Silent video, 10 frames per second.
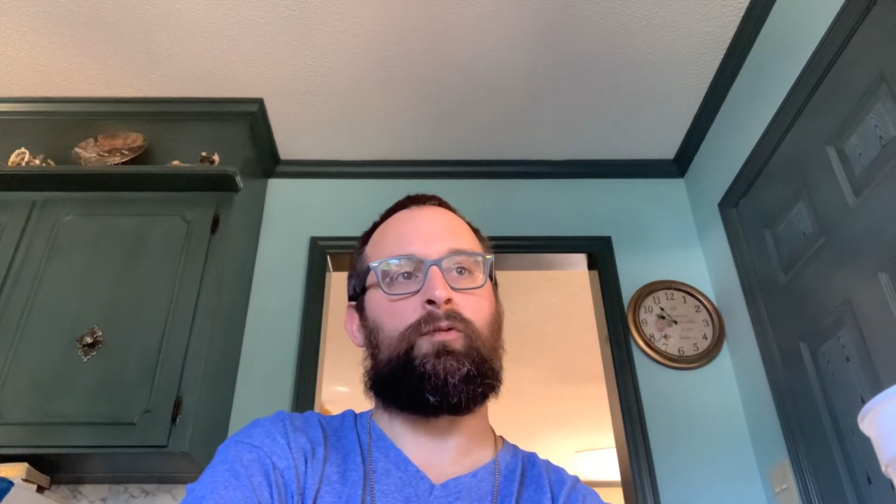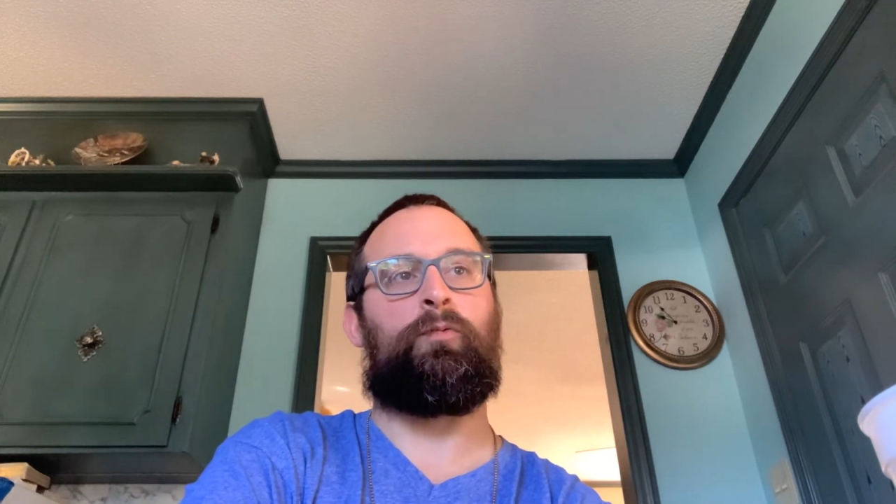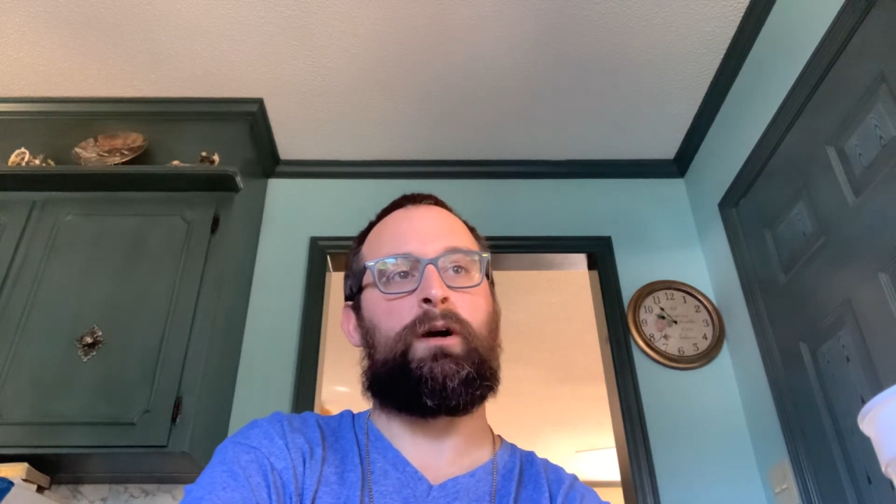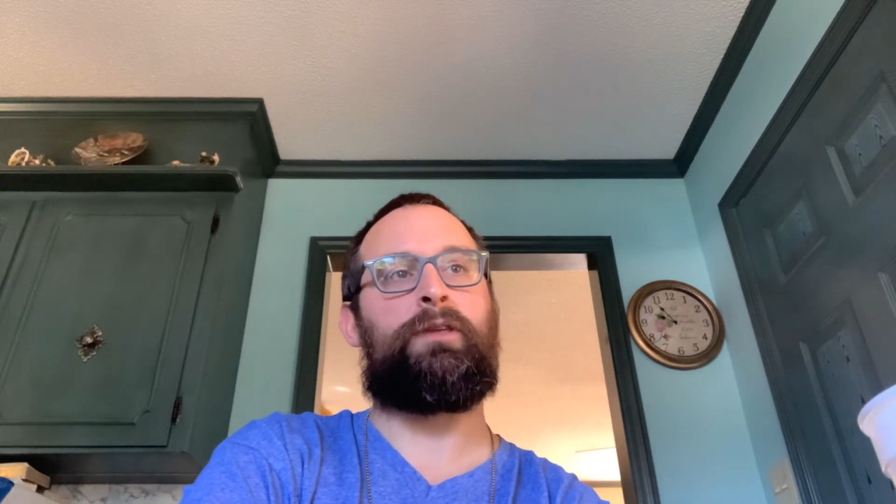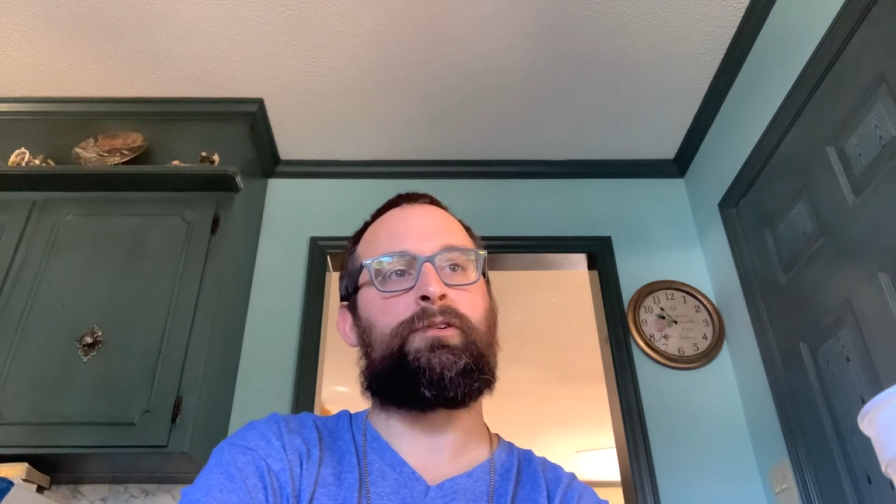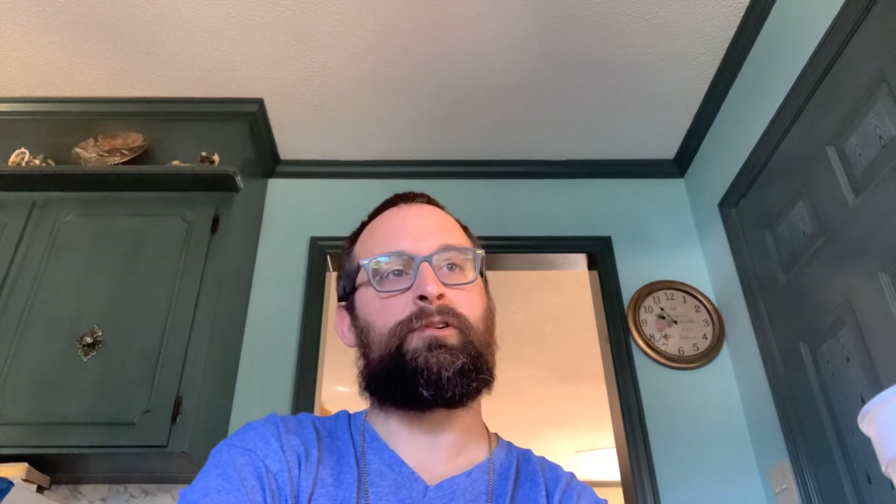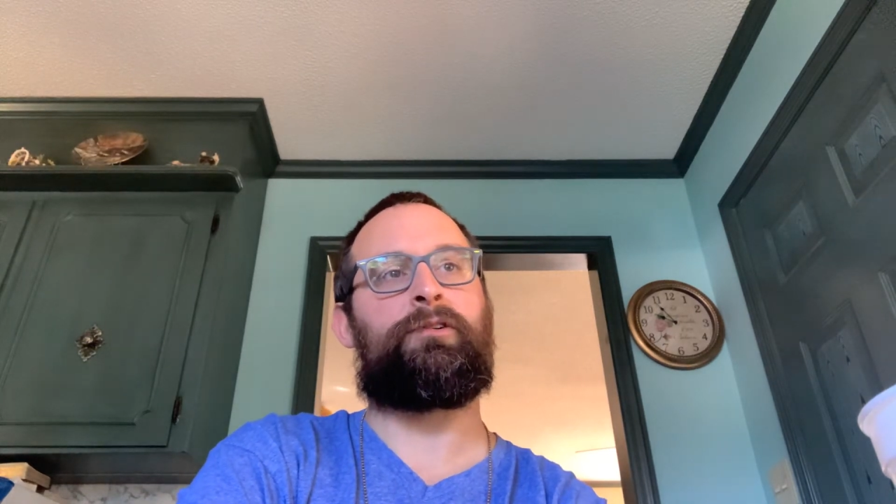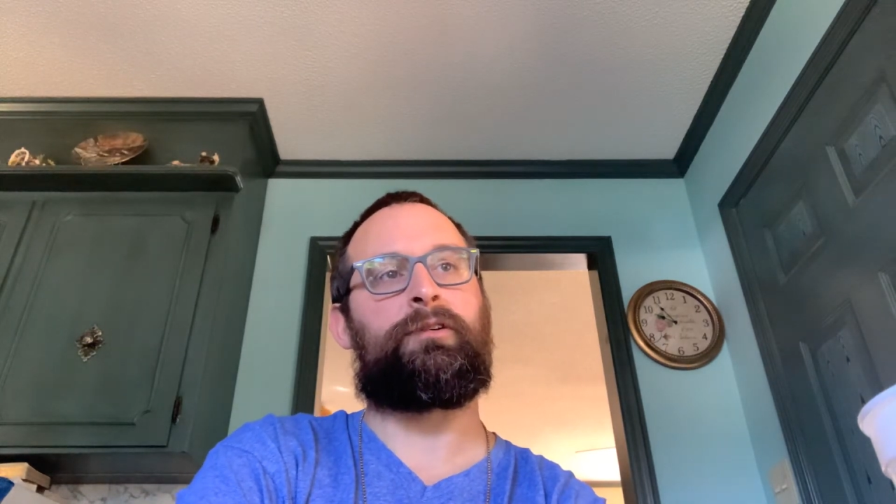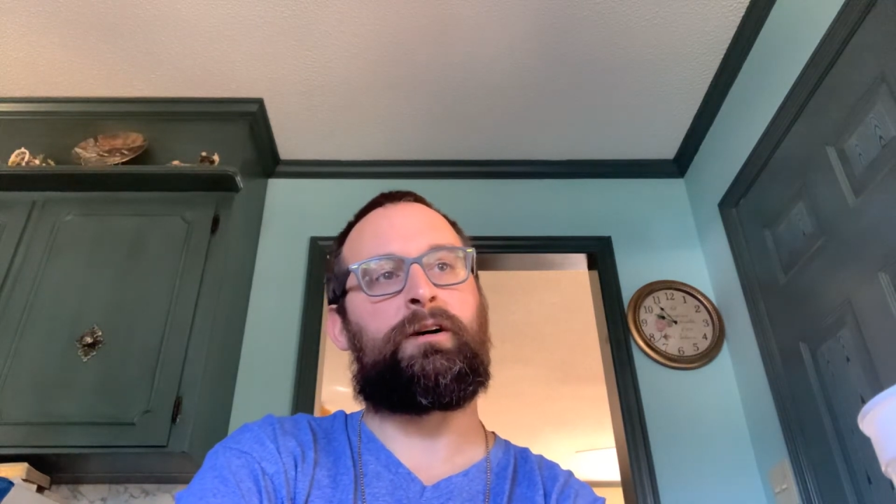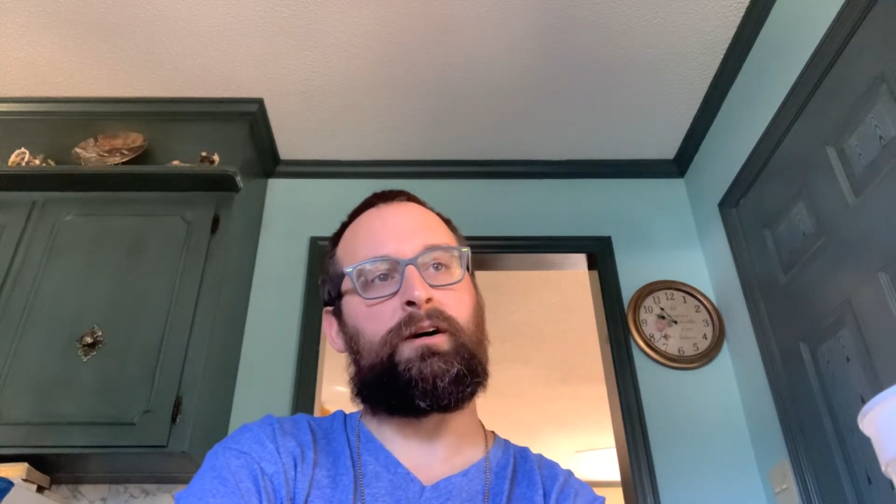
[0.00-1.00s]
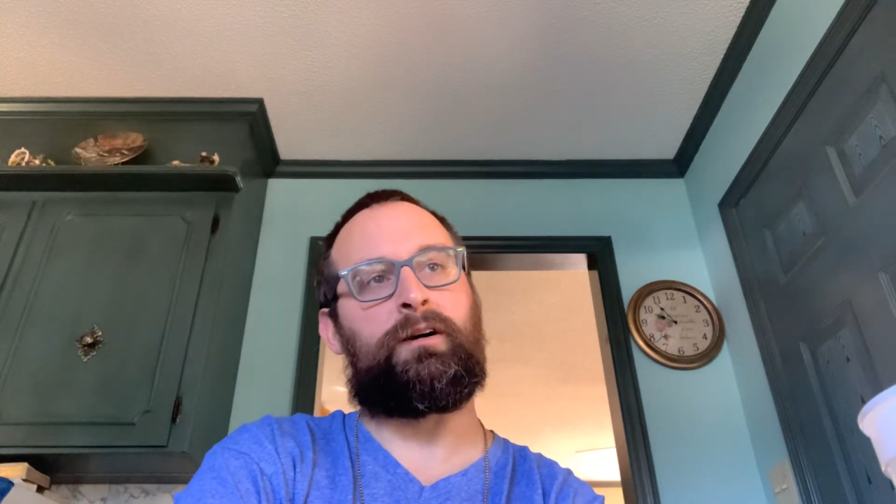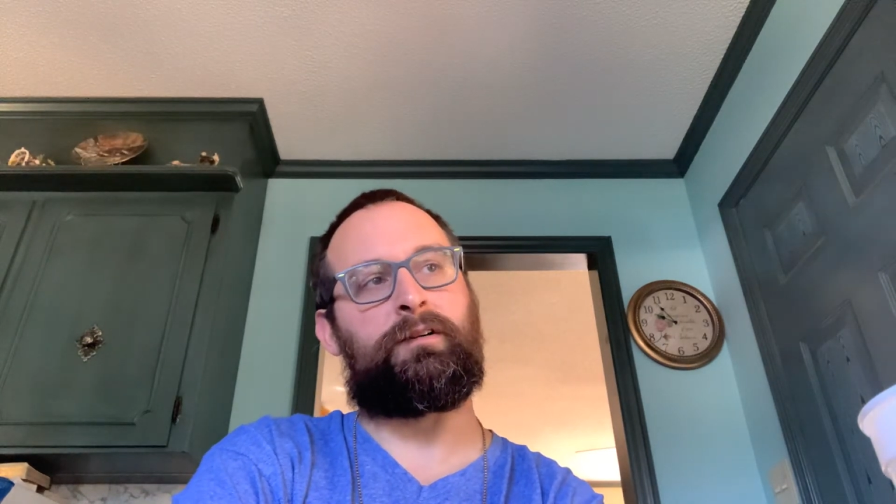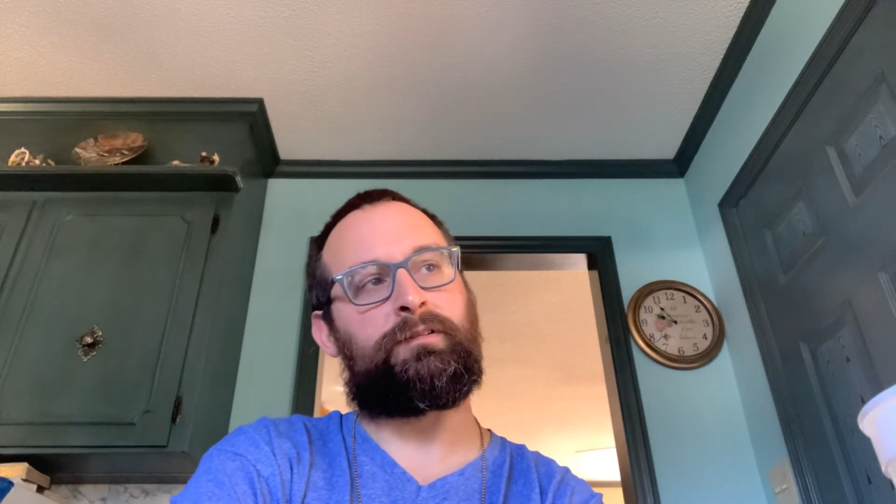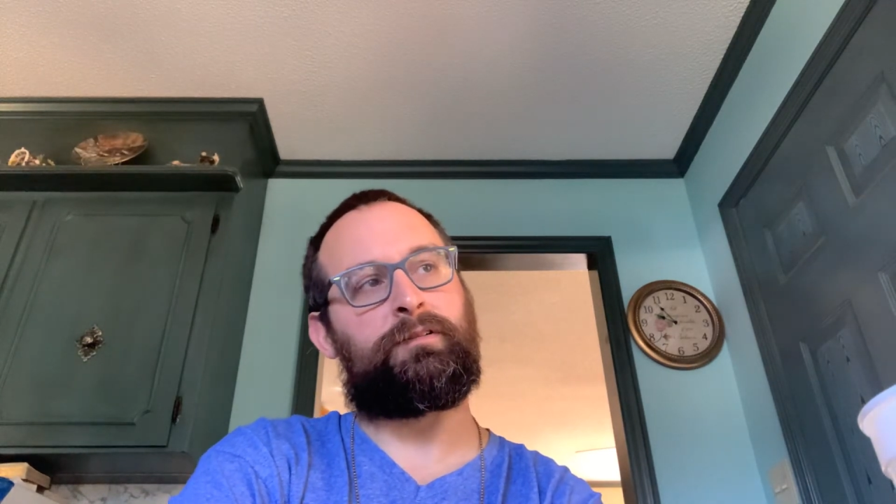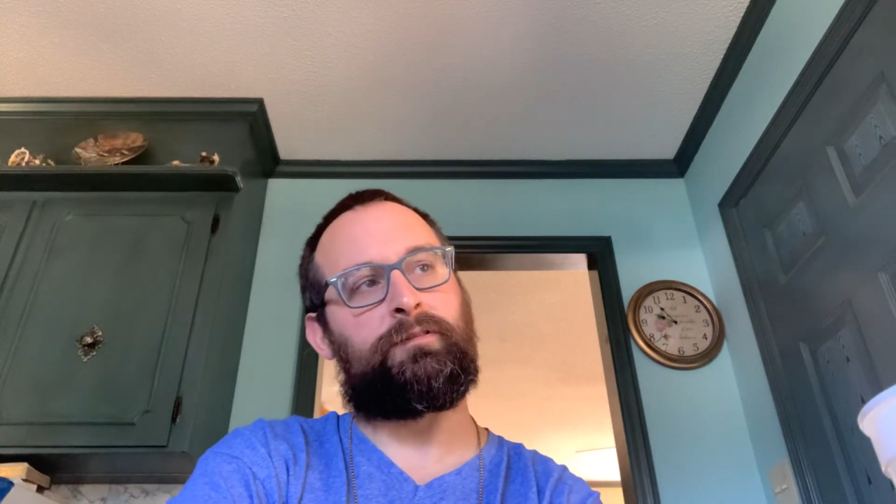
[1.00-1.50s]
whether or not